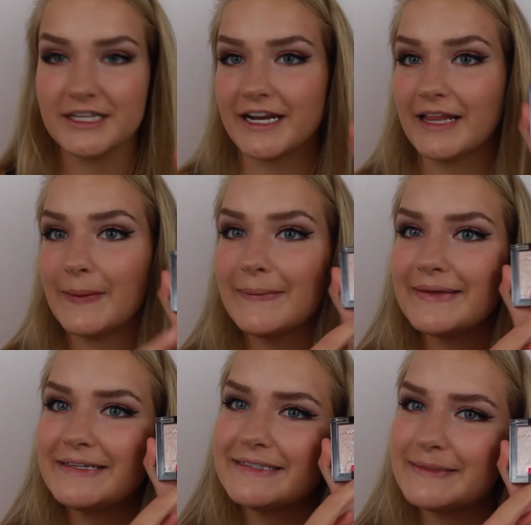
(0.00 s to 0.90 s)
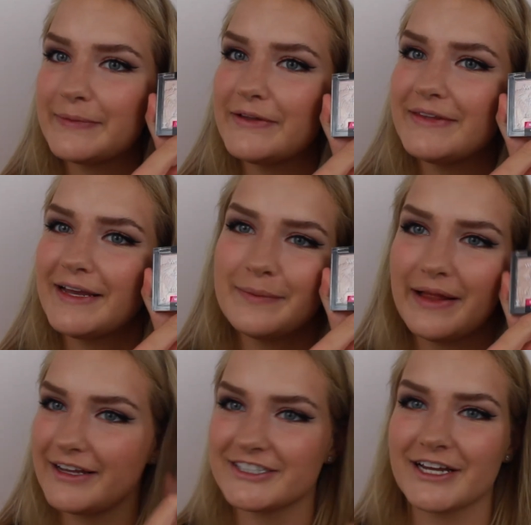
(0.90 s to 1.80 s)
that I low-key spilled nail
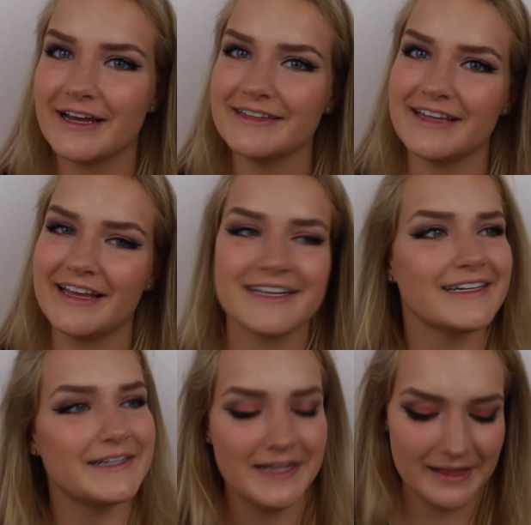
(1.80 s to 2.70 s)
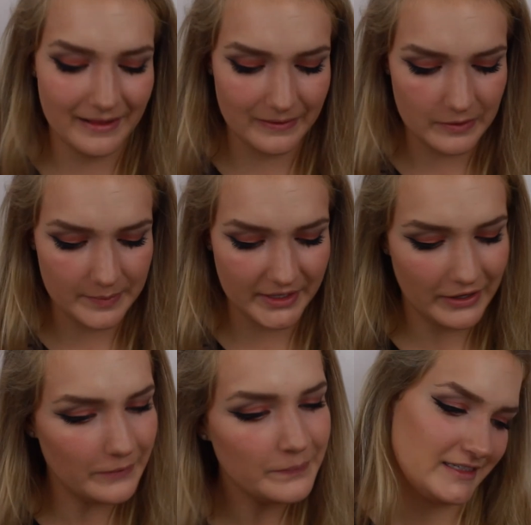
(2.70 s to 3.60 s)
polish on like a little bit ago.